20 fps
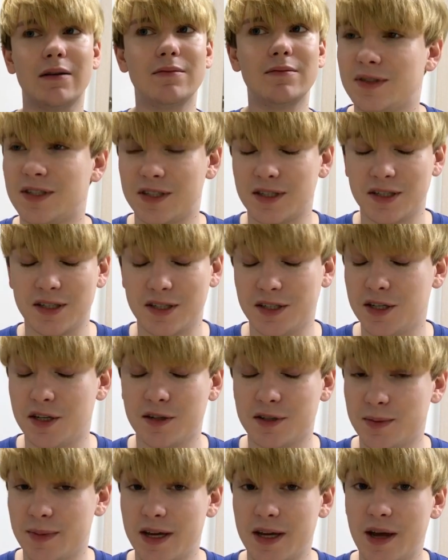
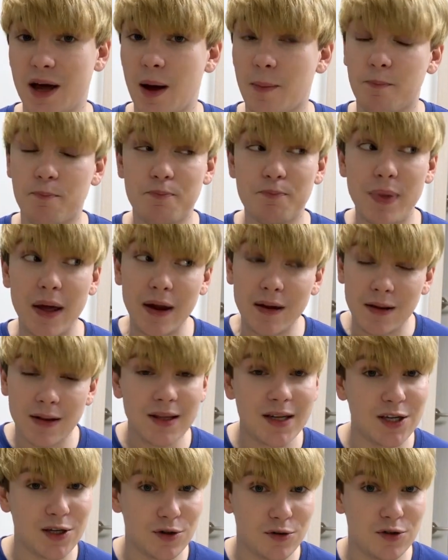excuse me,
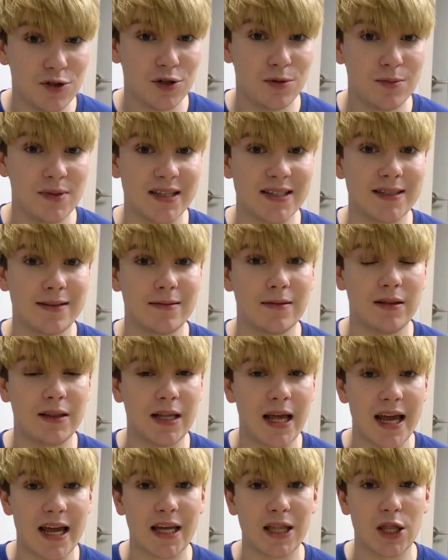apparently YouTube doesn't
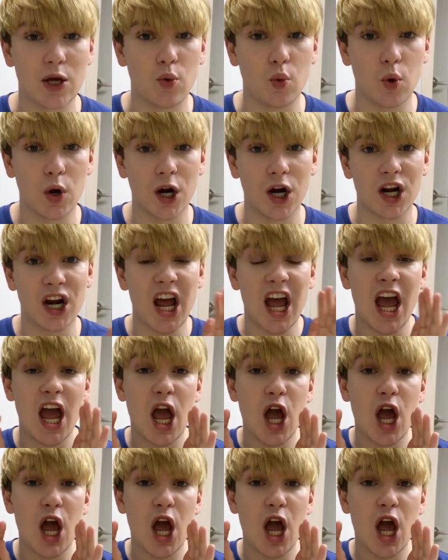like the word.